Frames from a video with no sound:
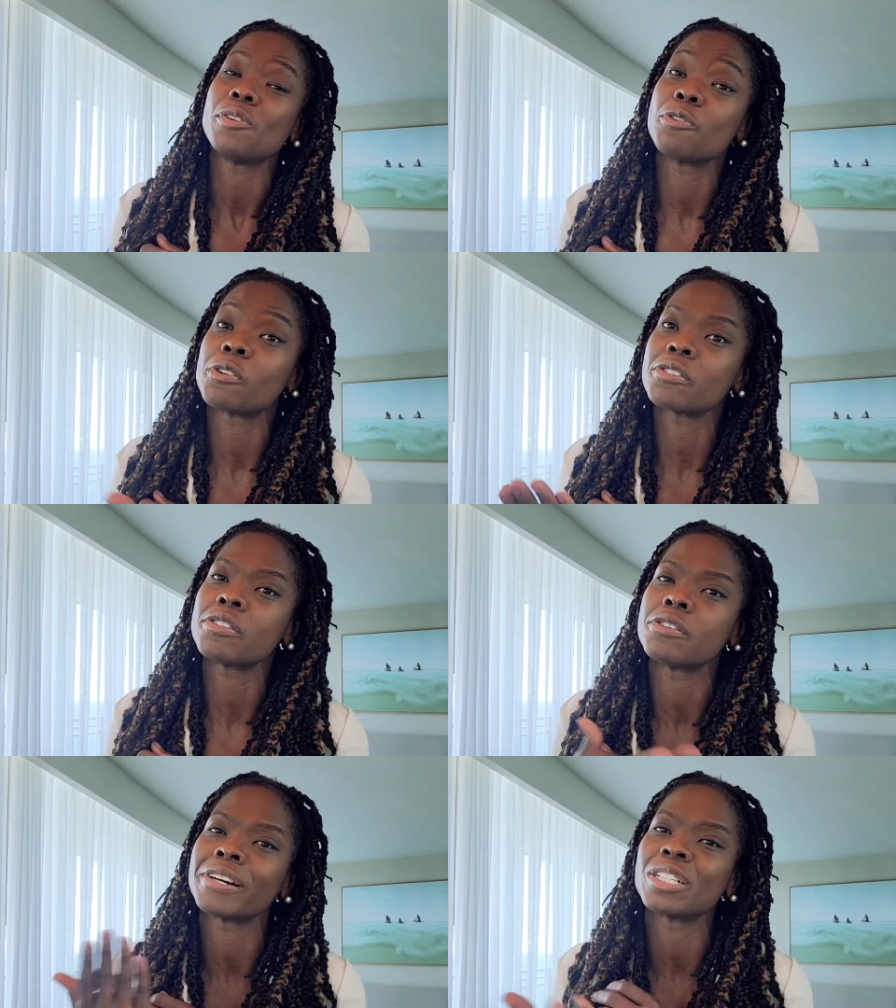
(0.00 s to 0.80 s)
you're
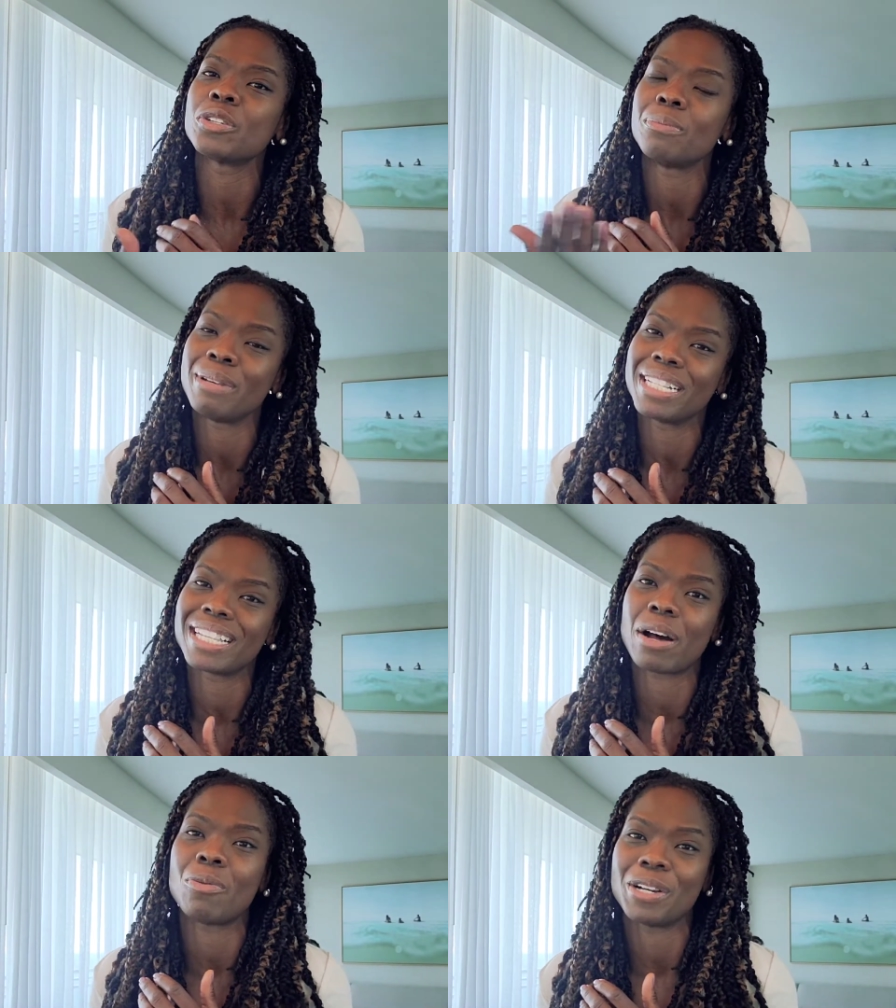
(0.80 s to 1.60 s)
going to miss
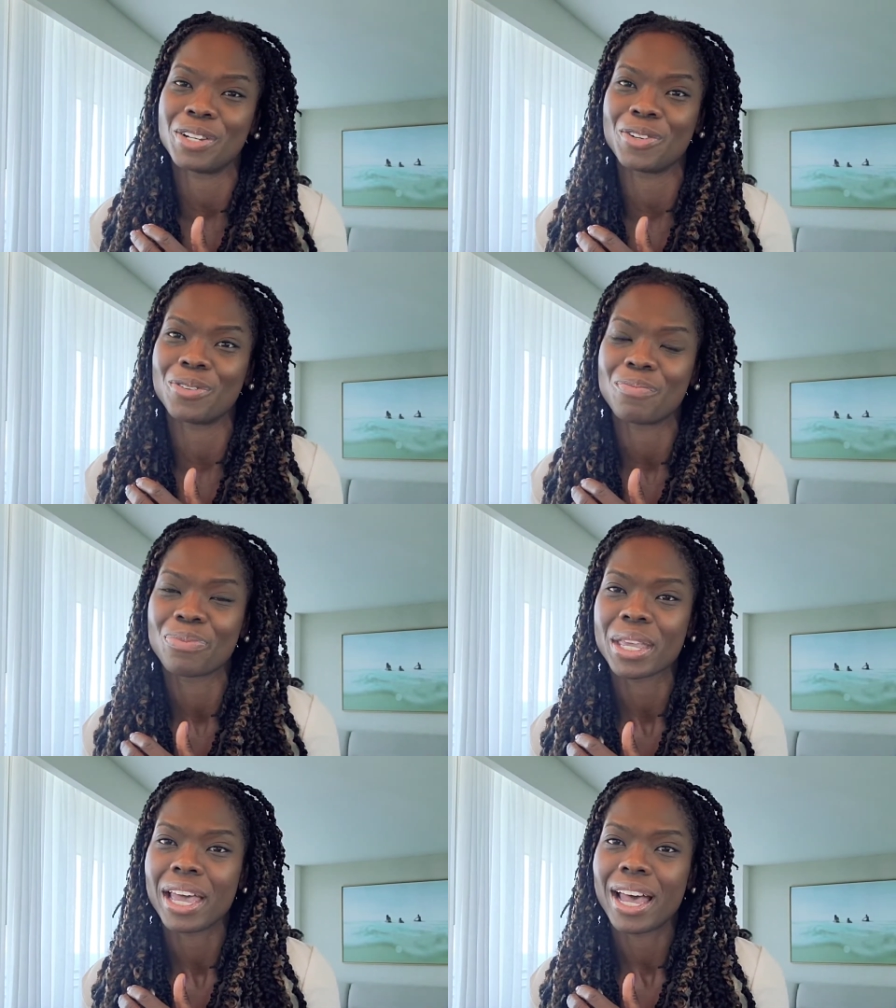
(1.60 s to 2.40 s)
that window.
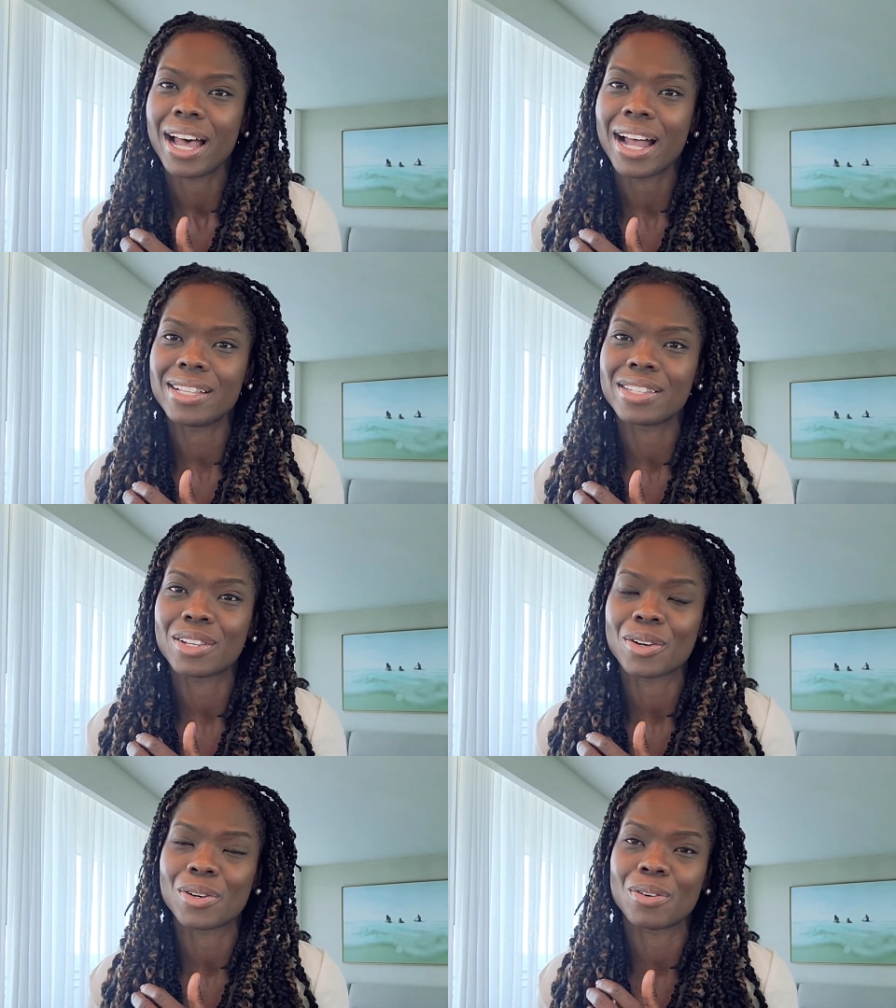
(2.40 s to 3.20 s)
And
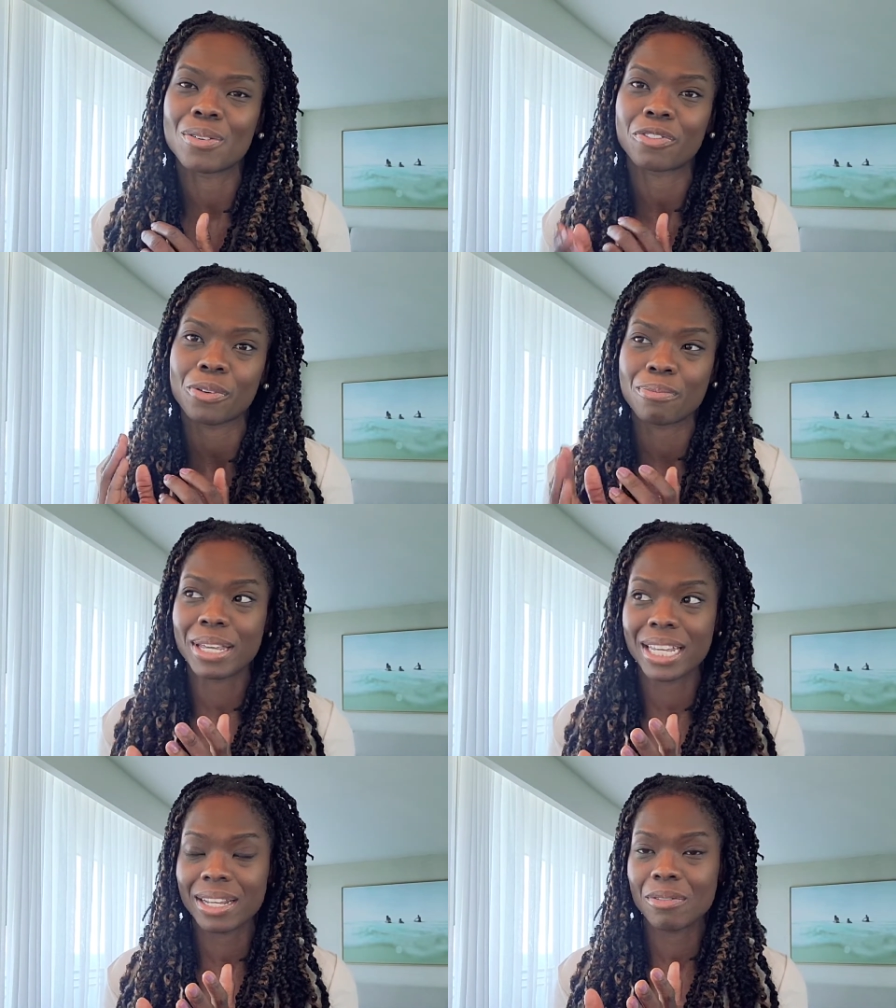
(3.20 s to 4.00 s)
so for
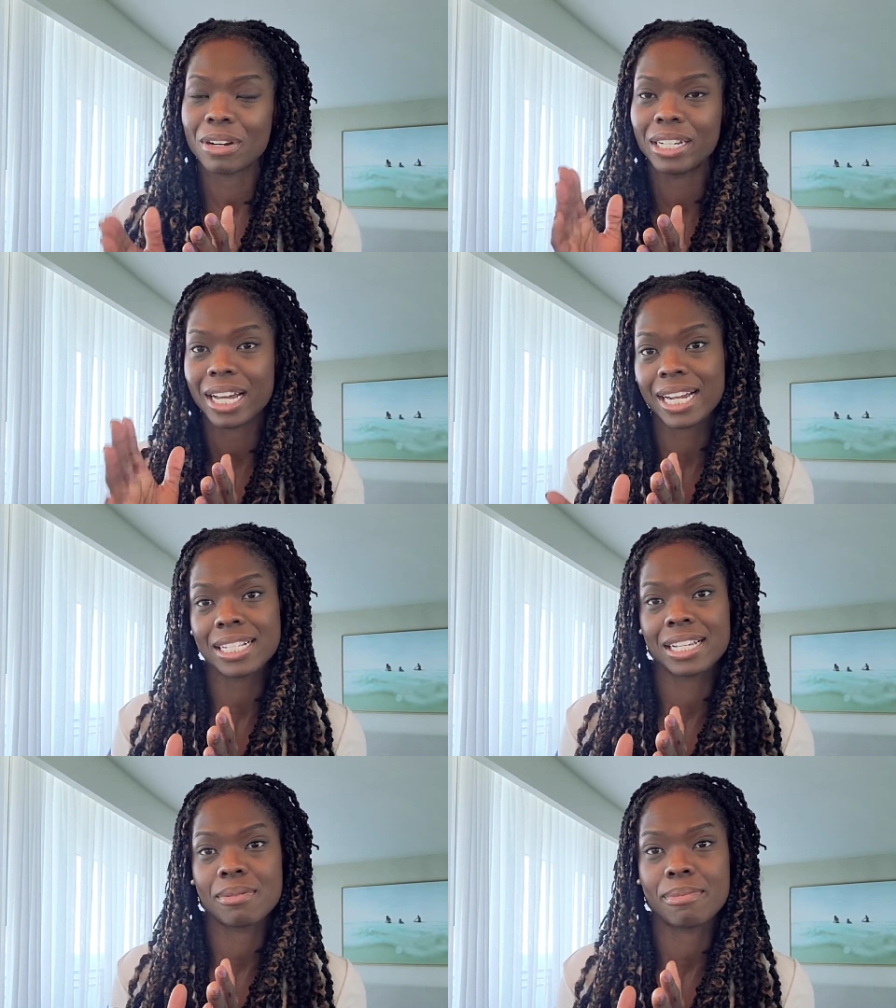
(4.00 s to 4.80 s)
me, when I
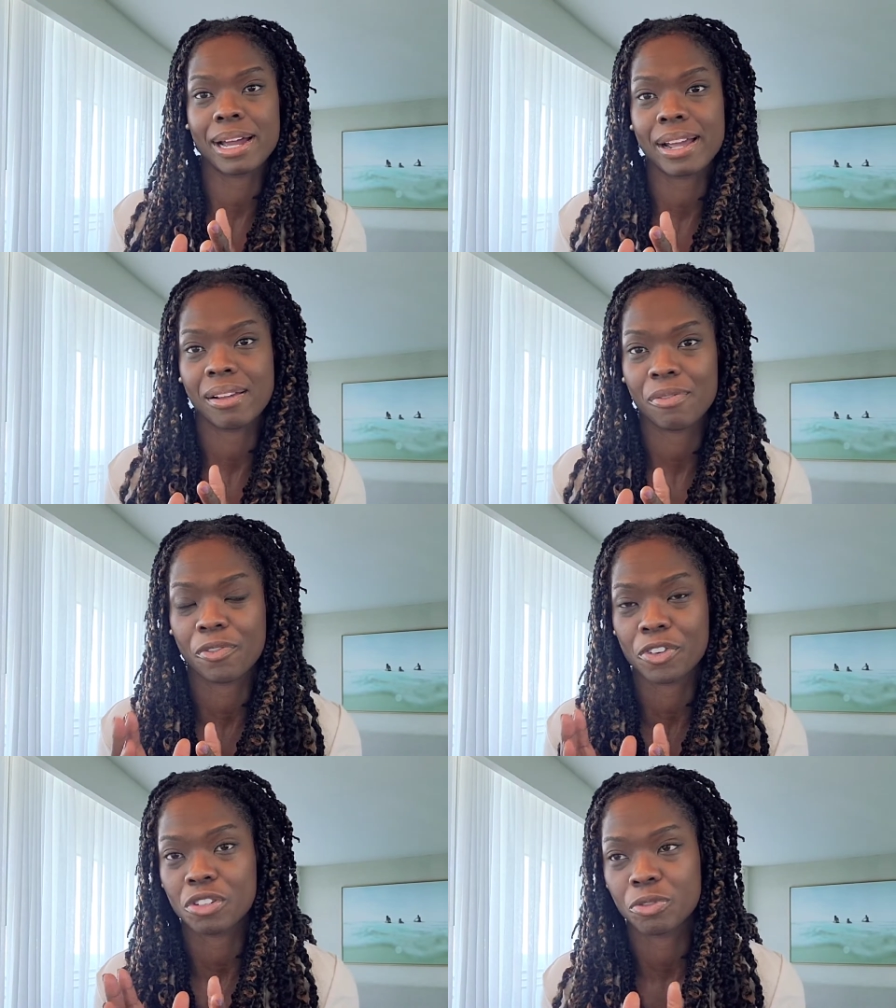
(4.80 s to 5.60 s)
did my
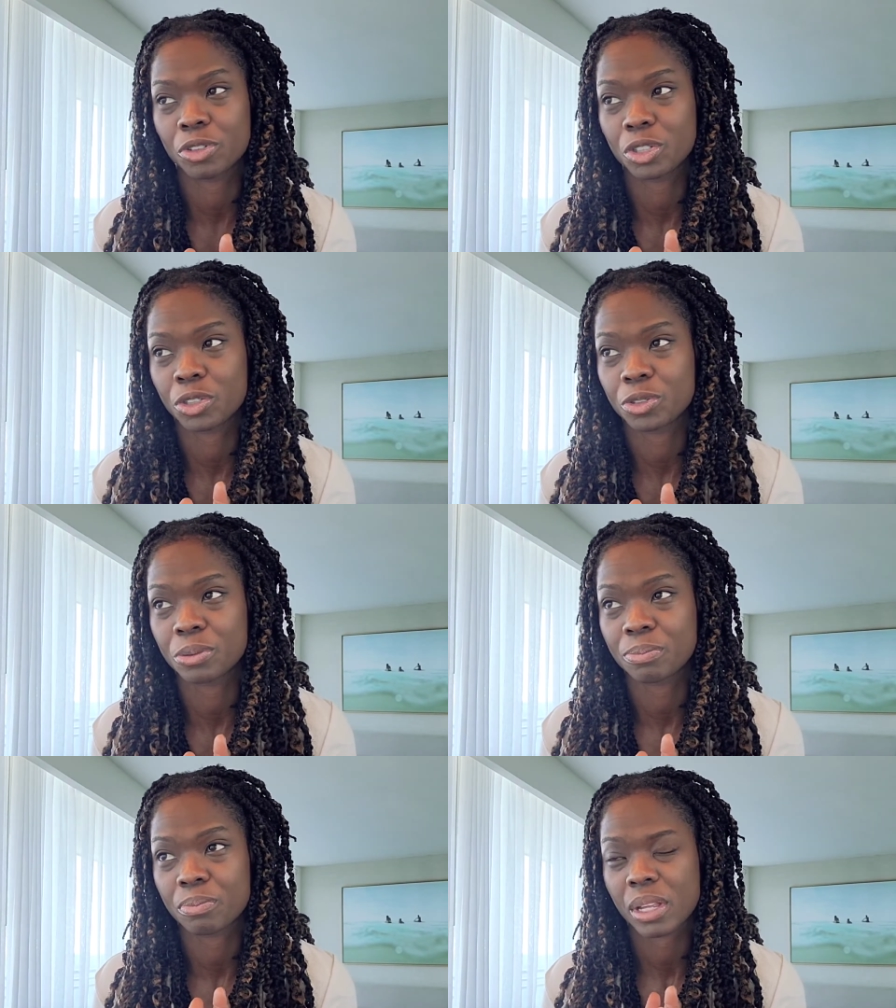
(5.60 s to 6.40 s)
first photo shoot,
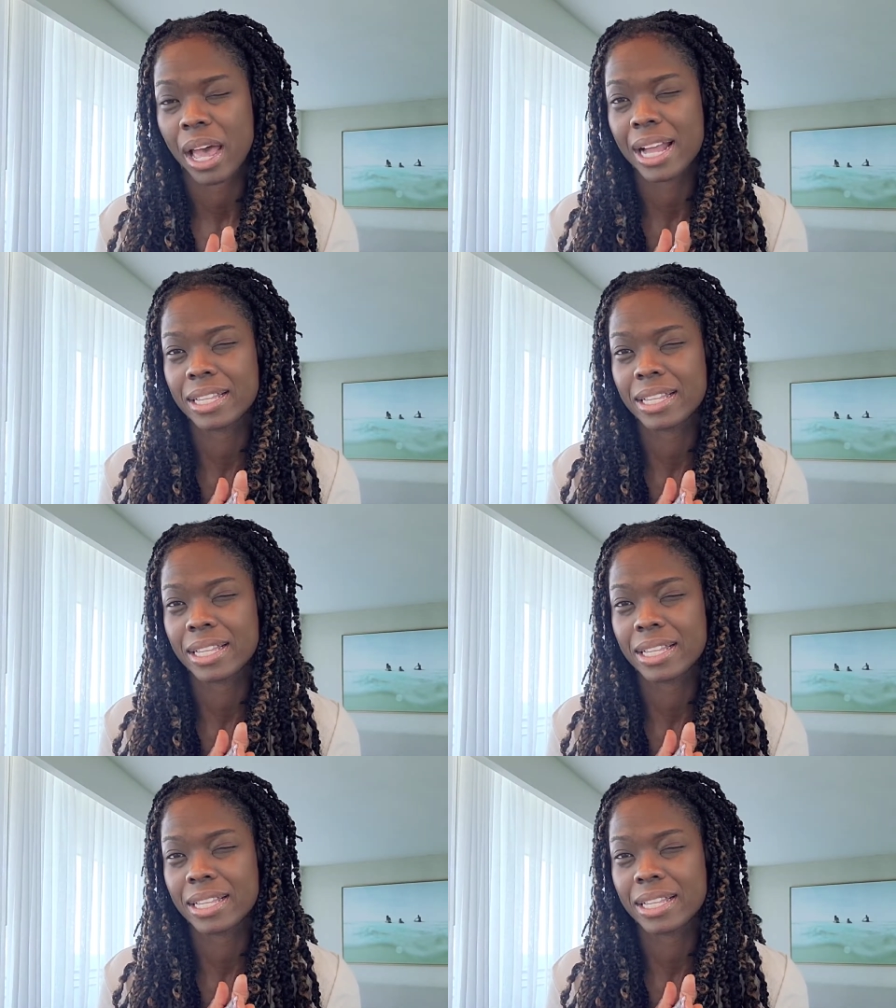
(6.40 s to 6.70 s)
I